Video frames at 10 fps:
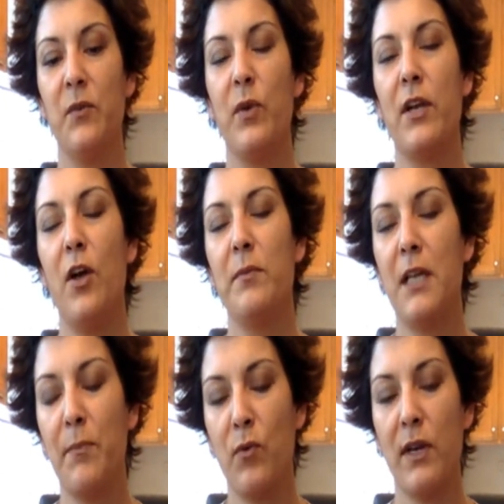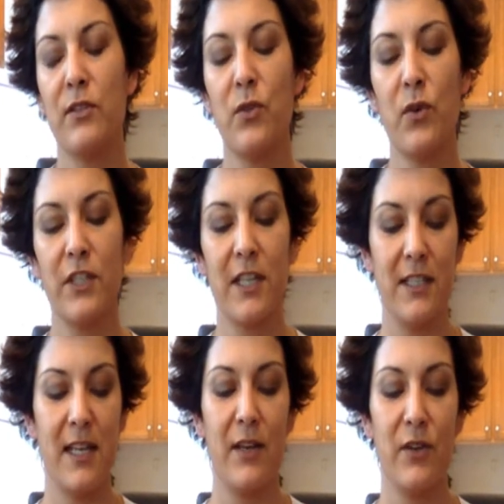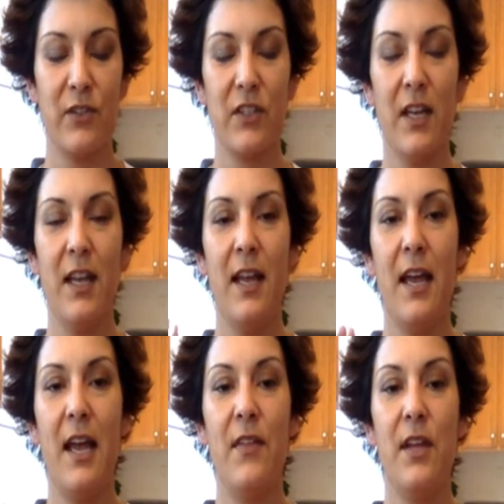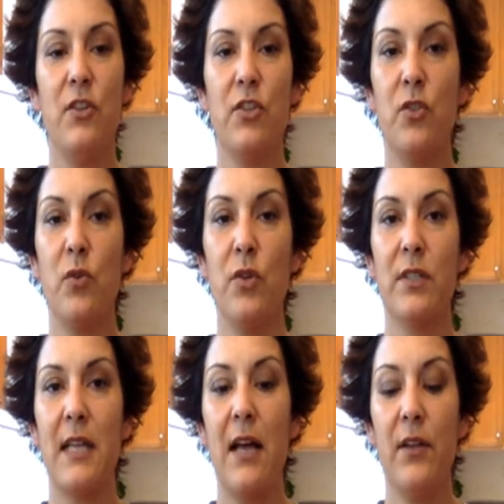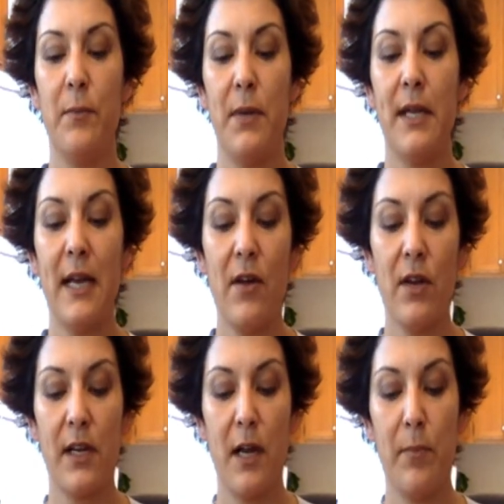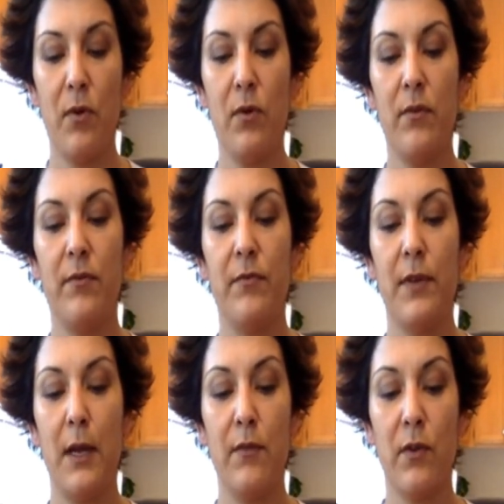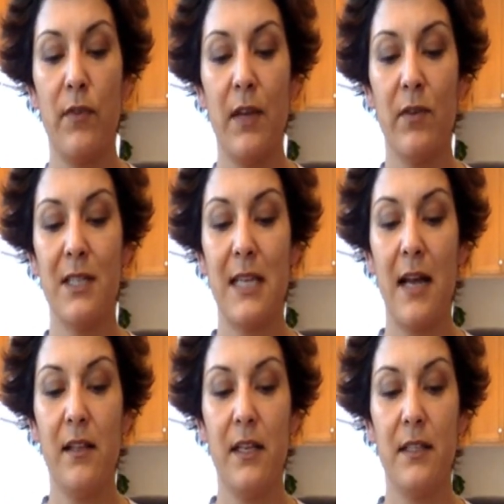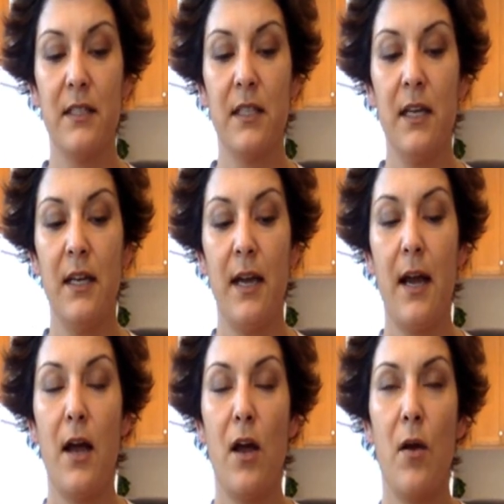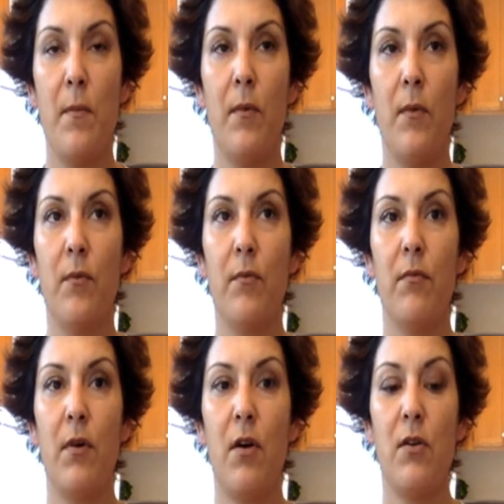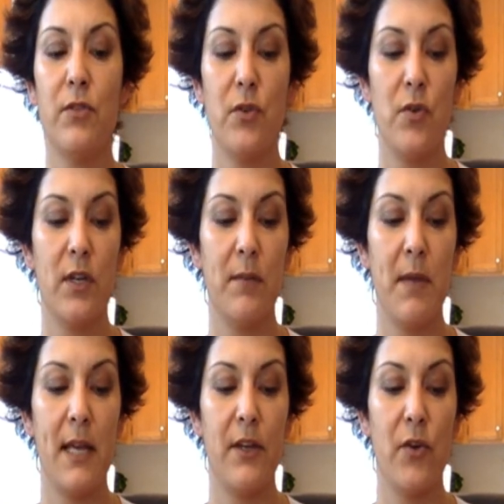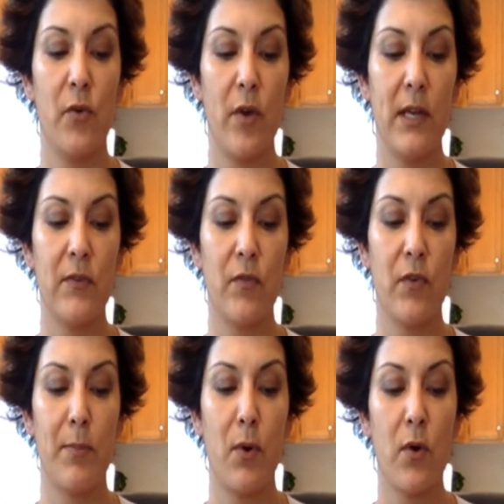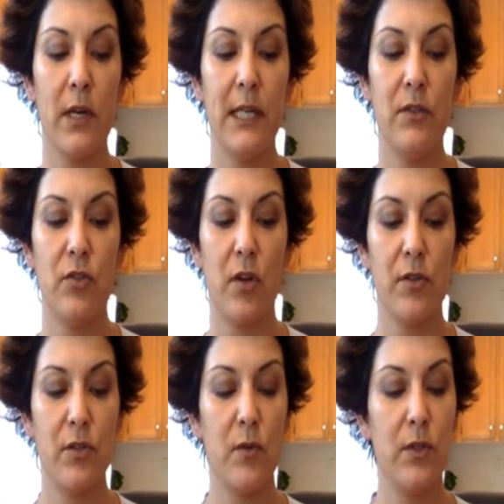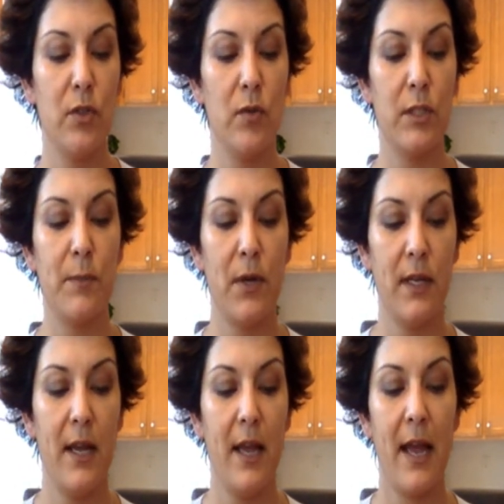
we call them Tupperware, storage containers, and then just do your salad. Pick out a couple of your favorite salads. Also, you could make your grain-free porridge. All you would do is put